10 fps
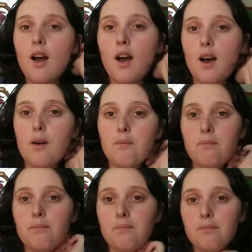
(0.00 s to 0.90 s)

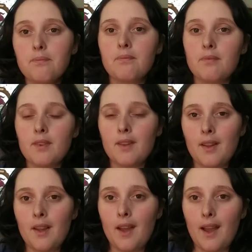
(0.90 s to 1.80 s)

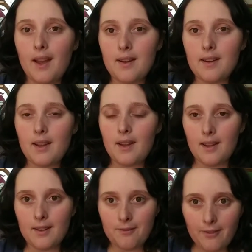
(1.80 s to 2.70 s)
And
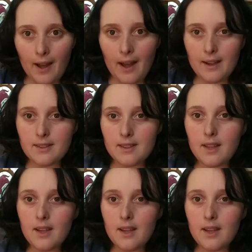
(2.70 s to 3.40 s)
in fact,